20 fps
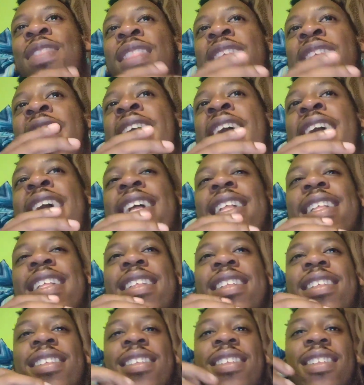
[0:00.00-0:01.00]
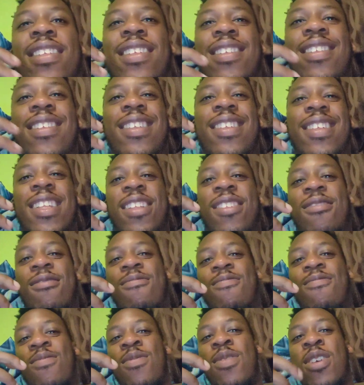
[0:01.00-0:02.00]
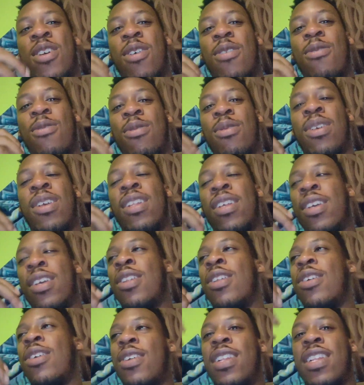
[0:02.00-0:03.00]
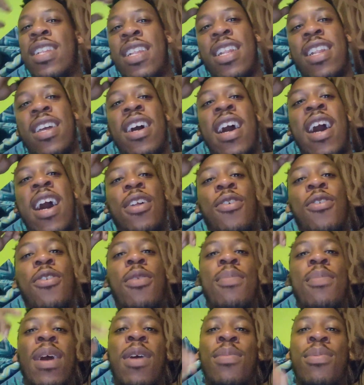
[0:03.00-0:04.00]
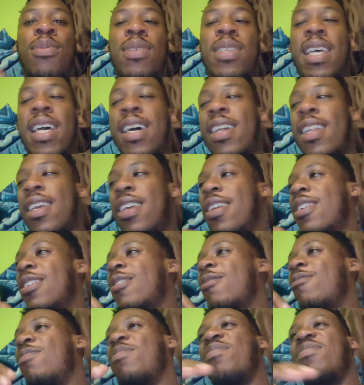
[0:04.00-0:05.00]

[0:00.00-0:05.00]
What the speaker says: not go how to go about brutality.